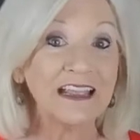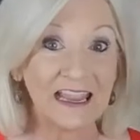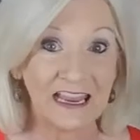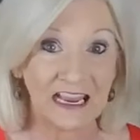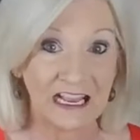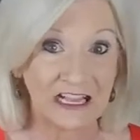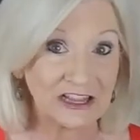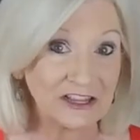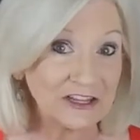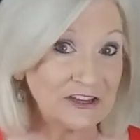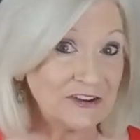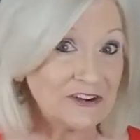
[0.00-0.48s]

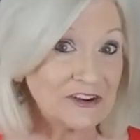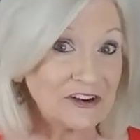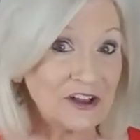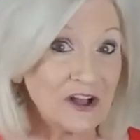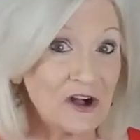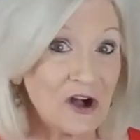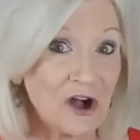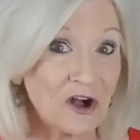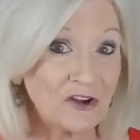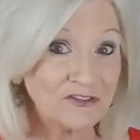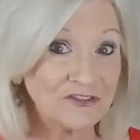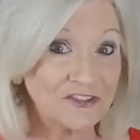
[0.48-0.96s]
and clear it
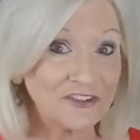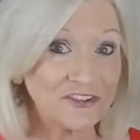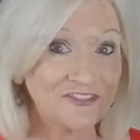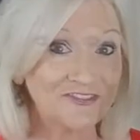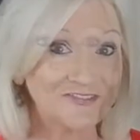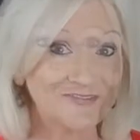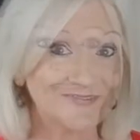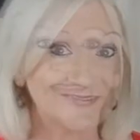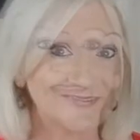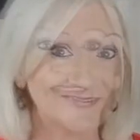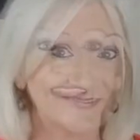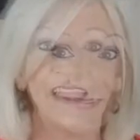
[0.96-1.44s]
off.
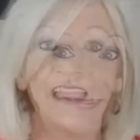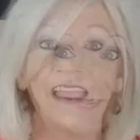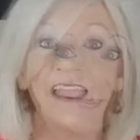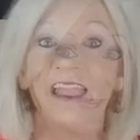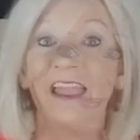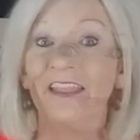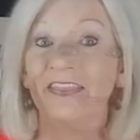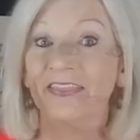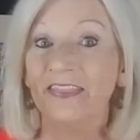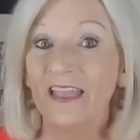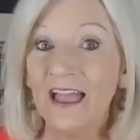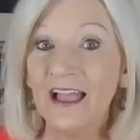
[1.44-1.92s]

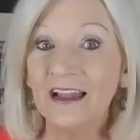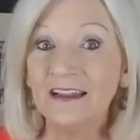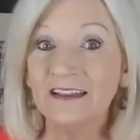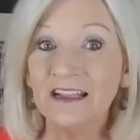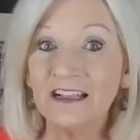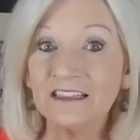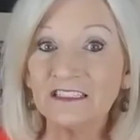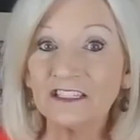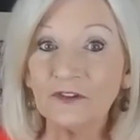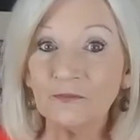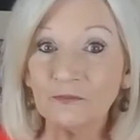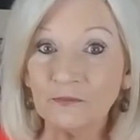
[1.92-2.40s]
And that
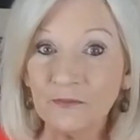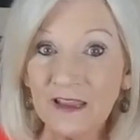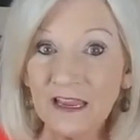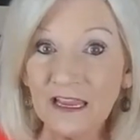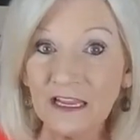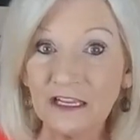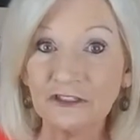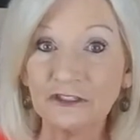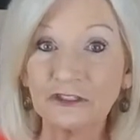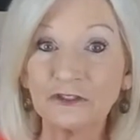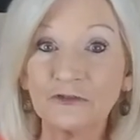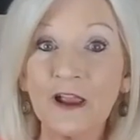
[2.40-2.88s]
doesn't
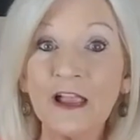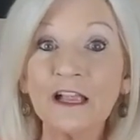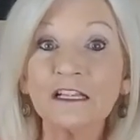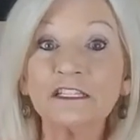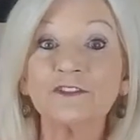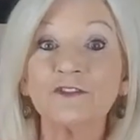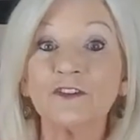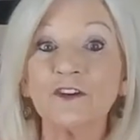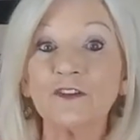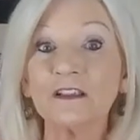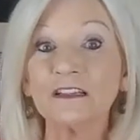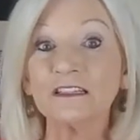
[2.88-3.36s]
mean
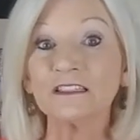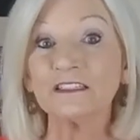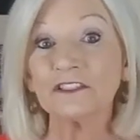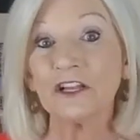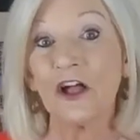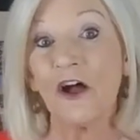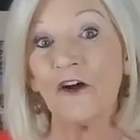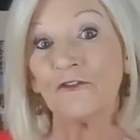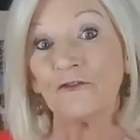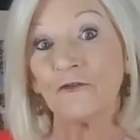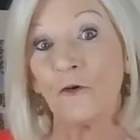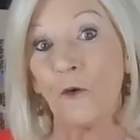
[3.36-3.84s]
transfer the
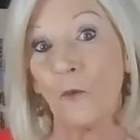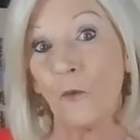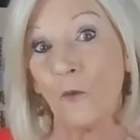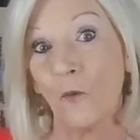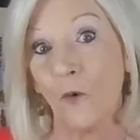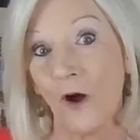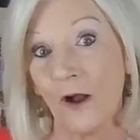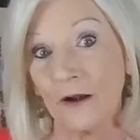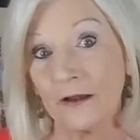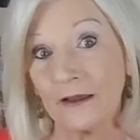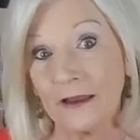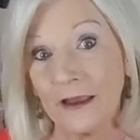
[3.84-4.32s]
stuff from
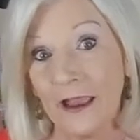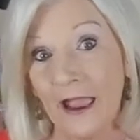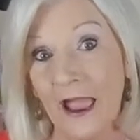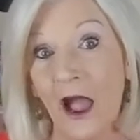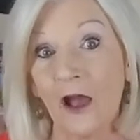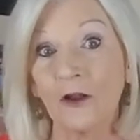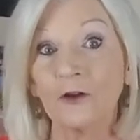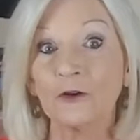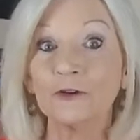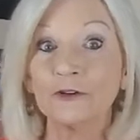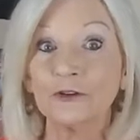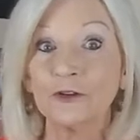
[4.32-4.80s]
one
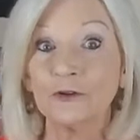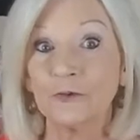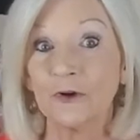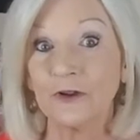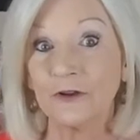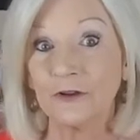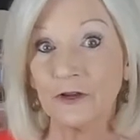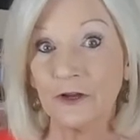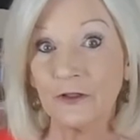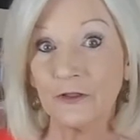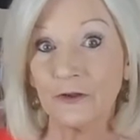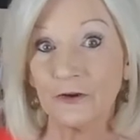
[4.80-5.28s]
counter to
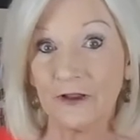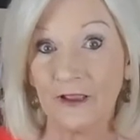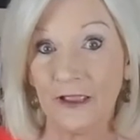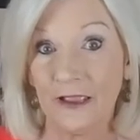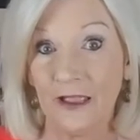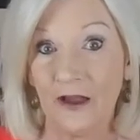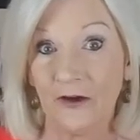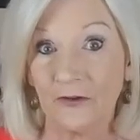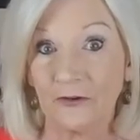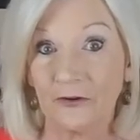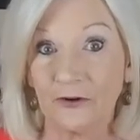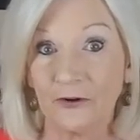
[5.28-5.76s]
another
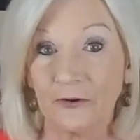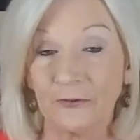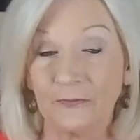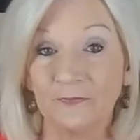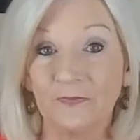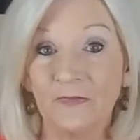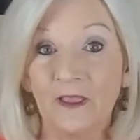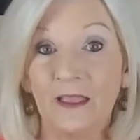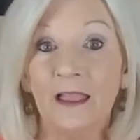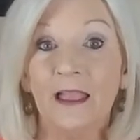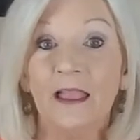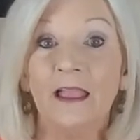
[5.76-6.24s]
counter.
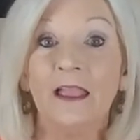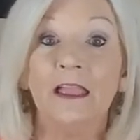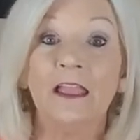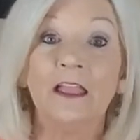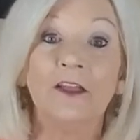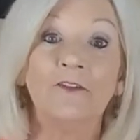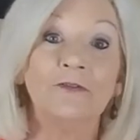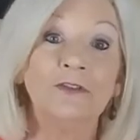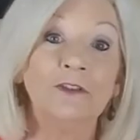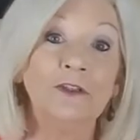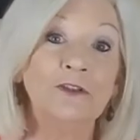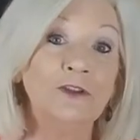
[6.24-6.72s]

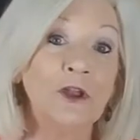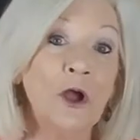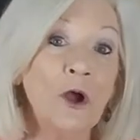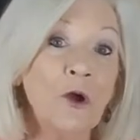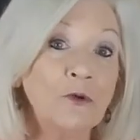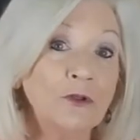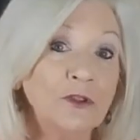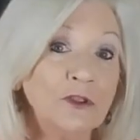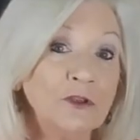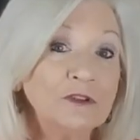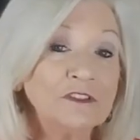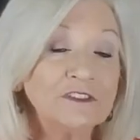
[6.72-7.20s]
If you
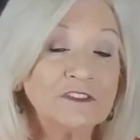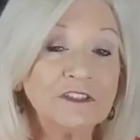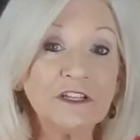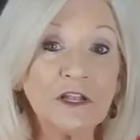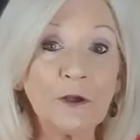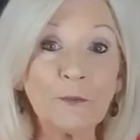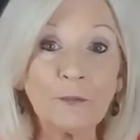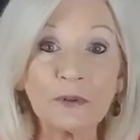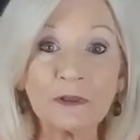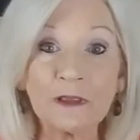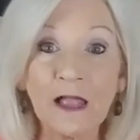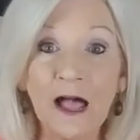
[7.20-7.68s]
don't use the
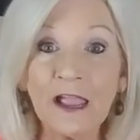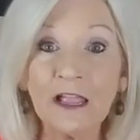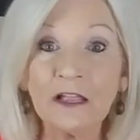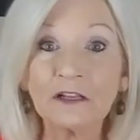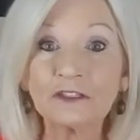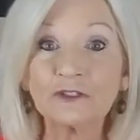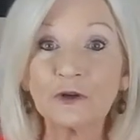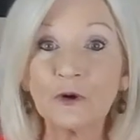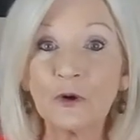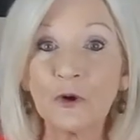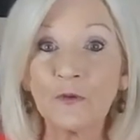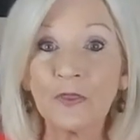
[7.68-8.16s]

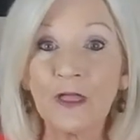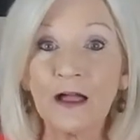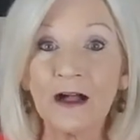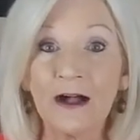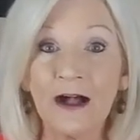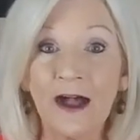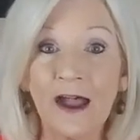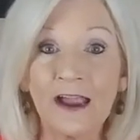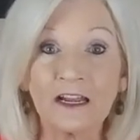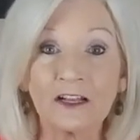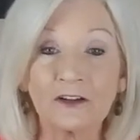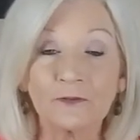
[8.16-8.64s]
appliance or the
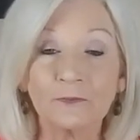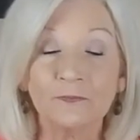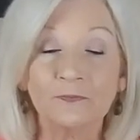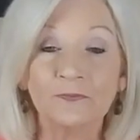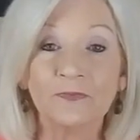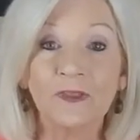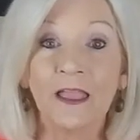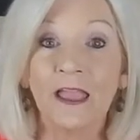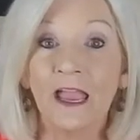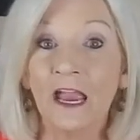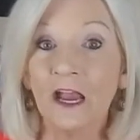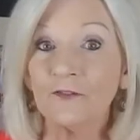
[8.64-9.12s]
item
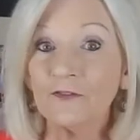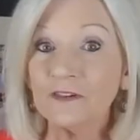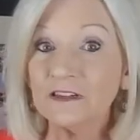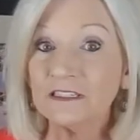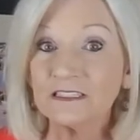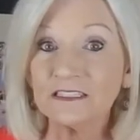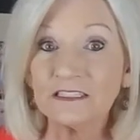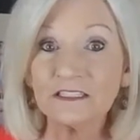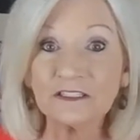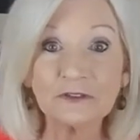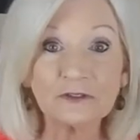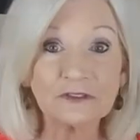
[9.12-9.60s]
every
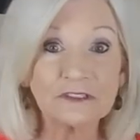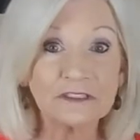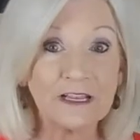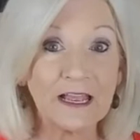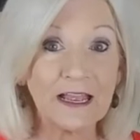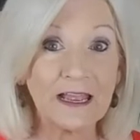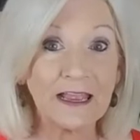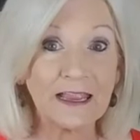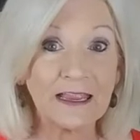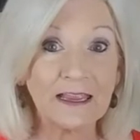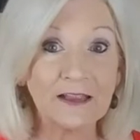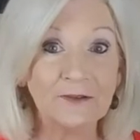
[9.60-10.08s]
single
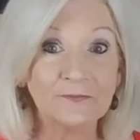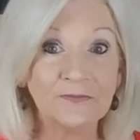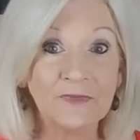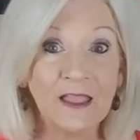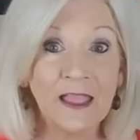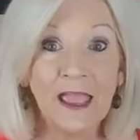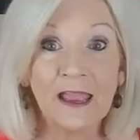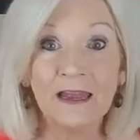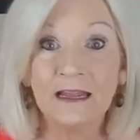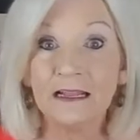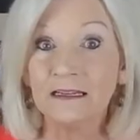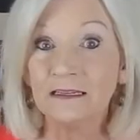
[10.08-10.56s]
day
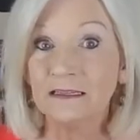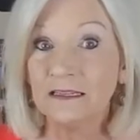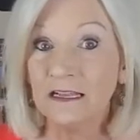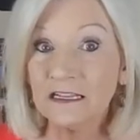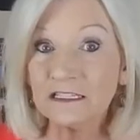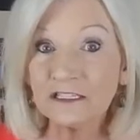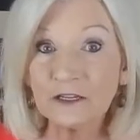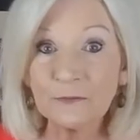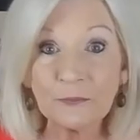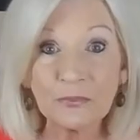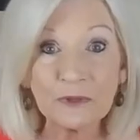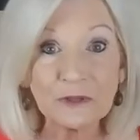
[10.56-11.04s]
and it
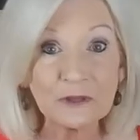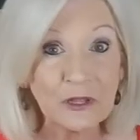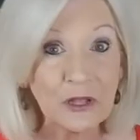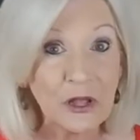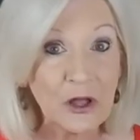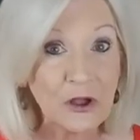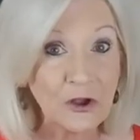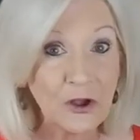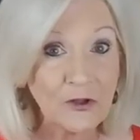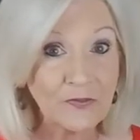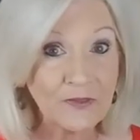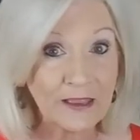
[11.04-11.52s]
doesn't
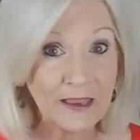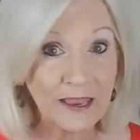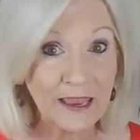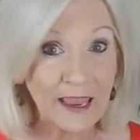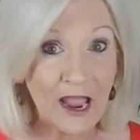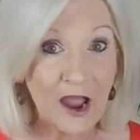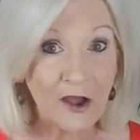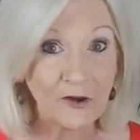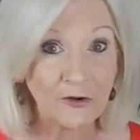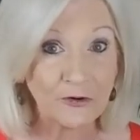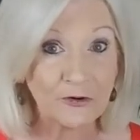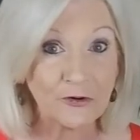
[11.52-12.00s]
belong on the
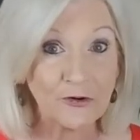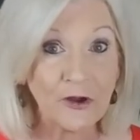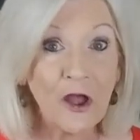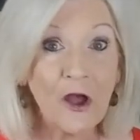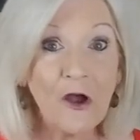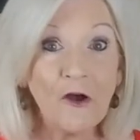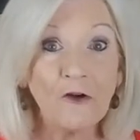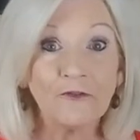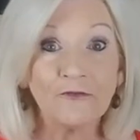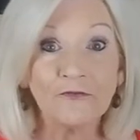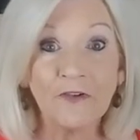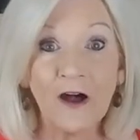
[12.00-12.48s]
counter,
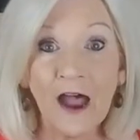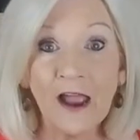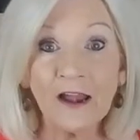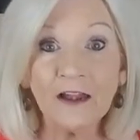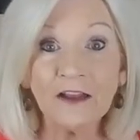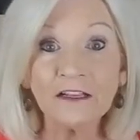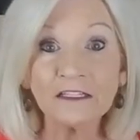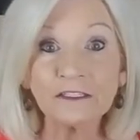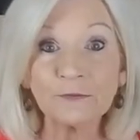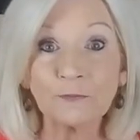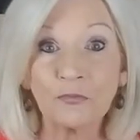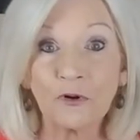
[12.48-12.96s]

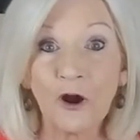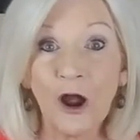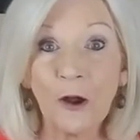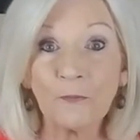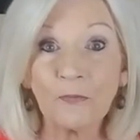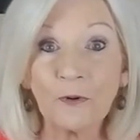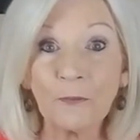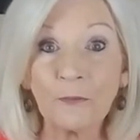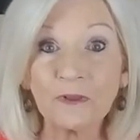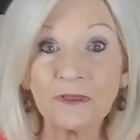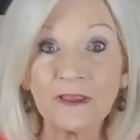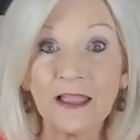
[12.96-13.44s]
find its
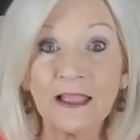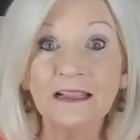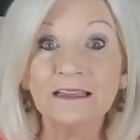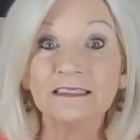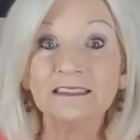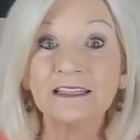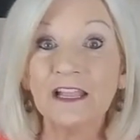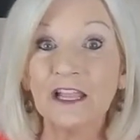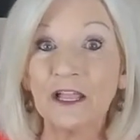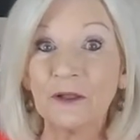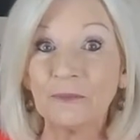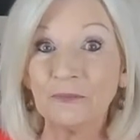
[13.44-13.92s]
proper
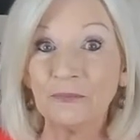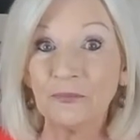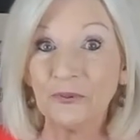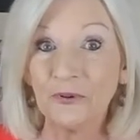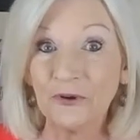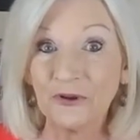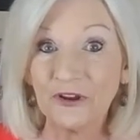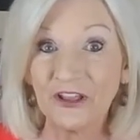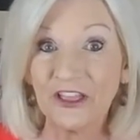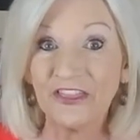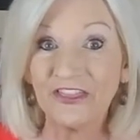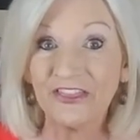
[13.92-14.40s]
place and
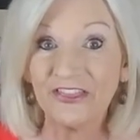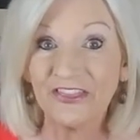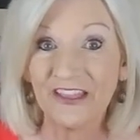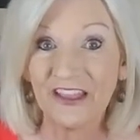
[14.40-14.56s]
put it